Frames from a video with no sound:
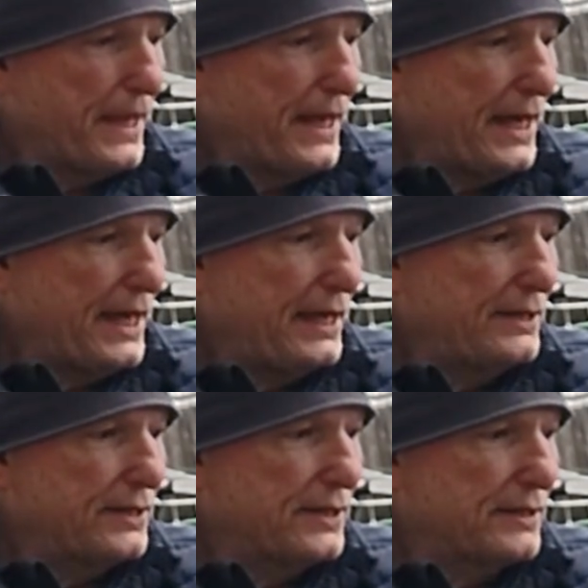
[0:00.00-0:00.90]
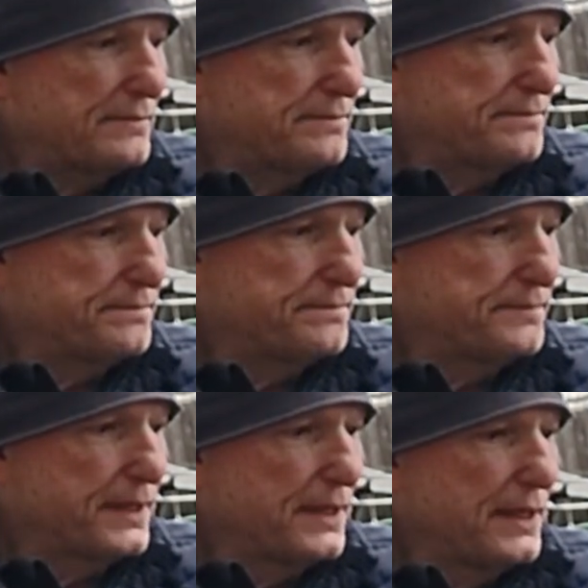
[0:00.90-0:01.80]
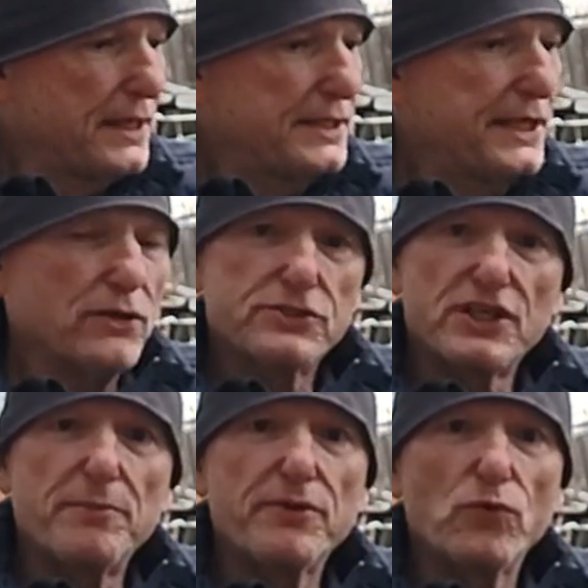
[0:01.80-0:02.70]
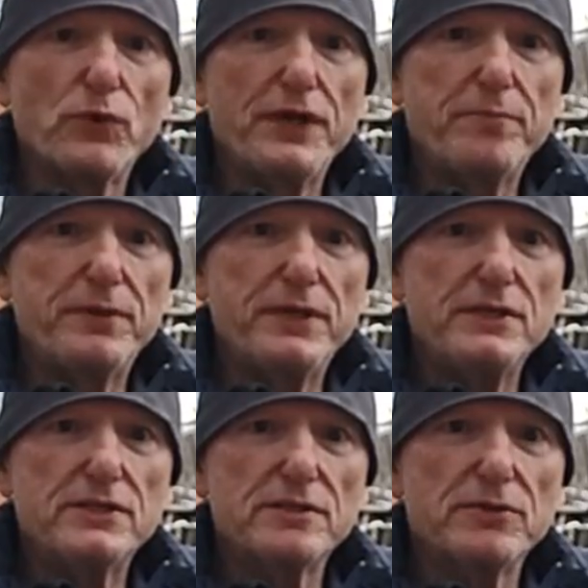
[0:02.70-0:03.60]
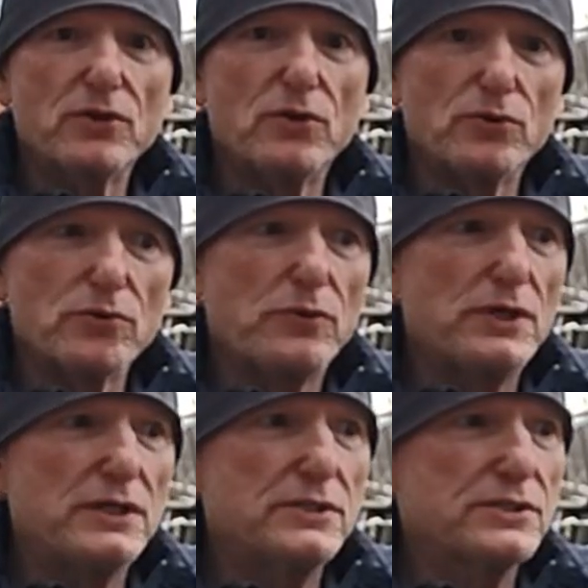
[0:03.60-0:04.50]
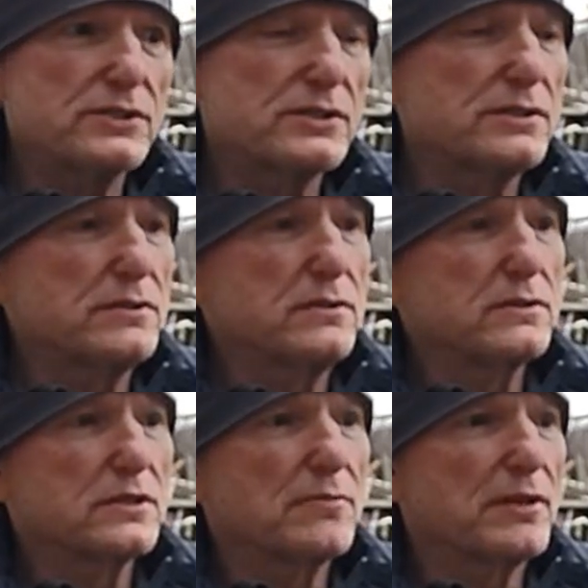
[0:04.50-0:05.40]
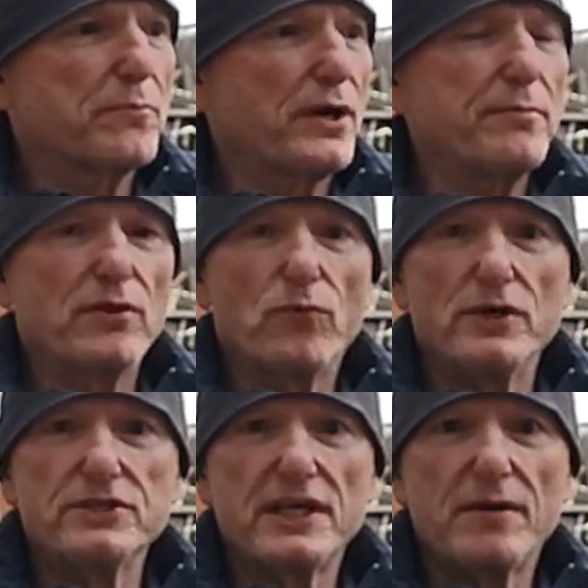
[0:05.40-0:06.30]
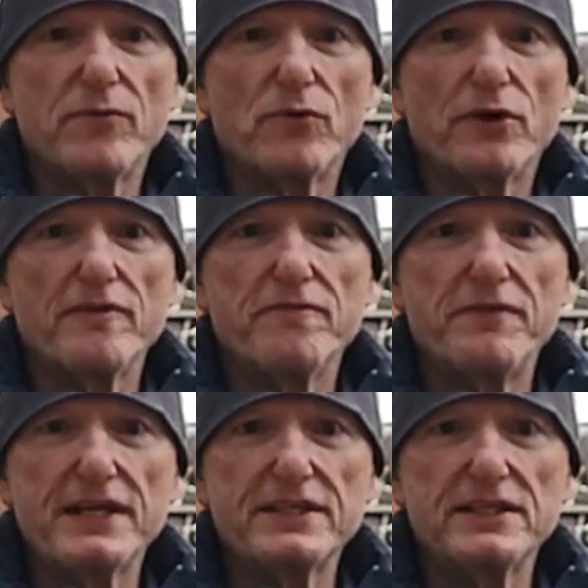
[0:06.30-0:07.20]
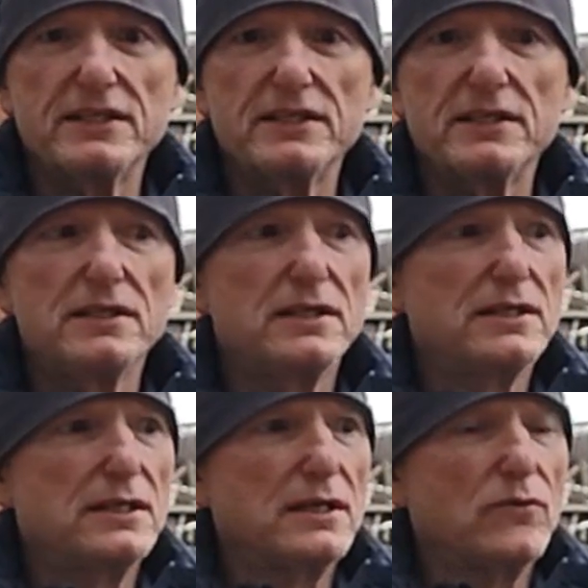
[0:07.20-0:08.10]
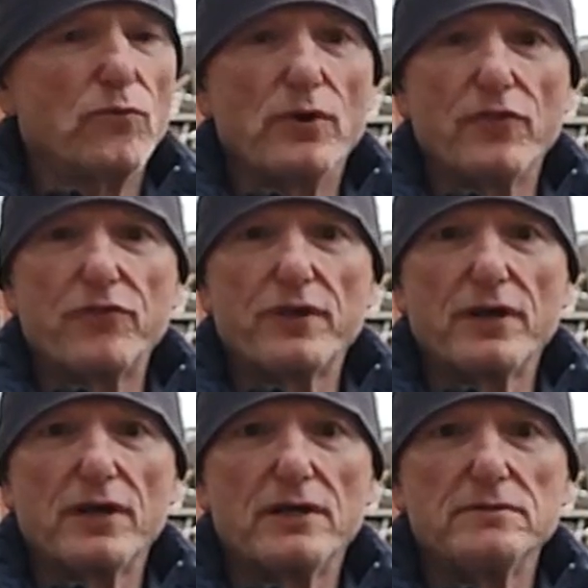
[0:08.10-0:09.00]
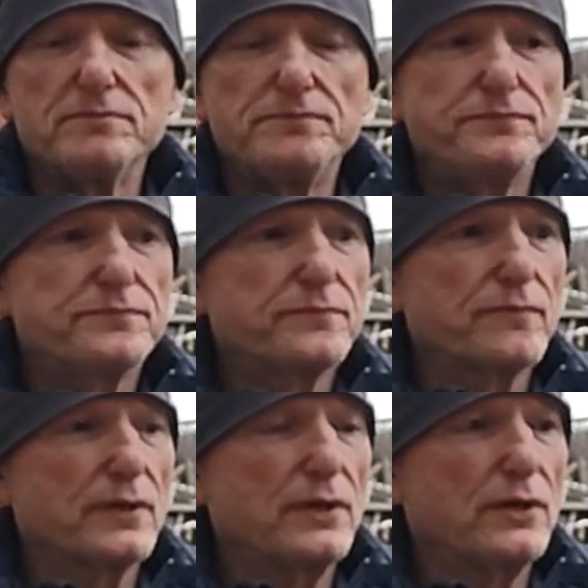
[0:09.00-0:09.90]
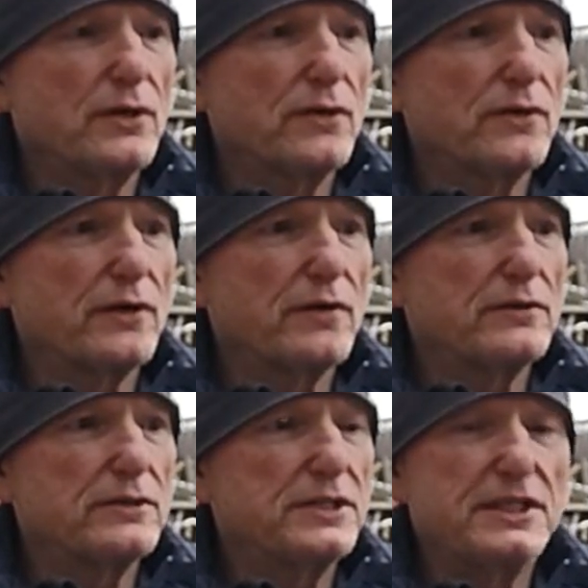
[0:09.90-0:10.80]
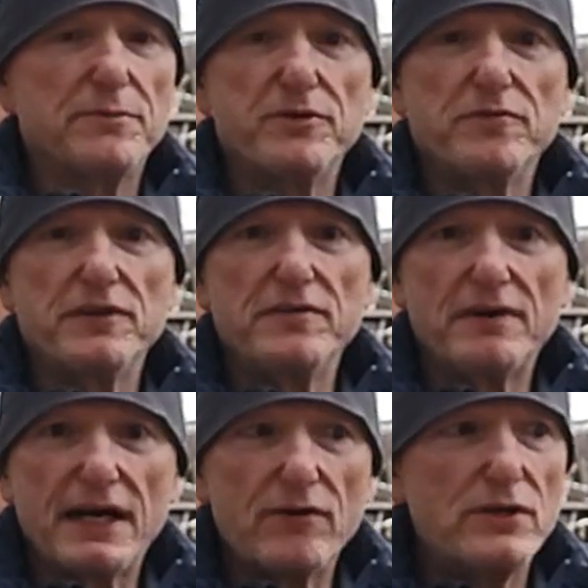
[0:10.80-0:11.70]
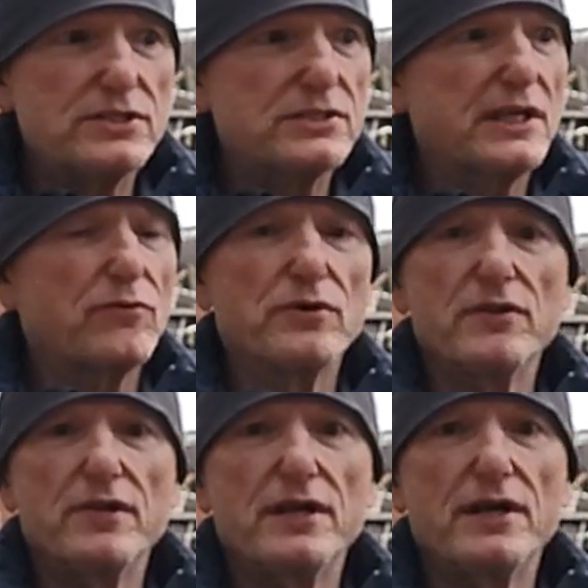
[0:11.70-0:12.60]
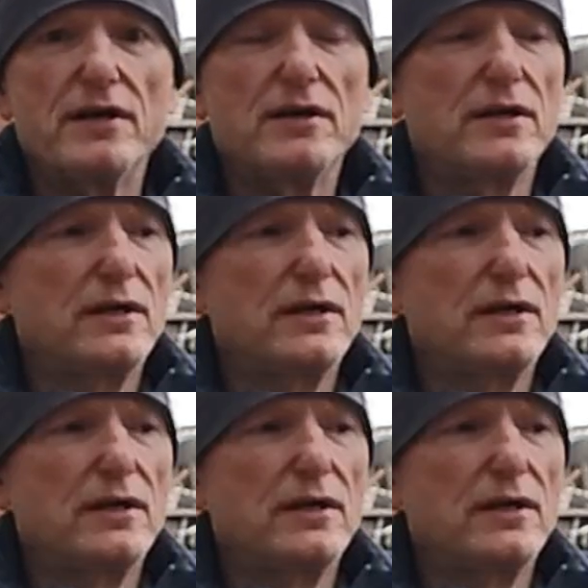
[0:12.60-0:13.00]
And it killed some of the weak bees, some of the older ones, some of the probably the ones that were already infected with you know, the DWV virus that were in there.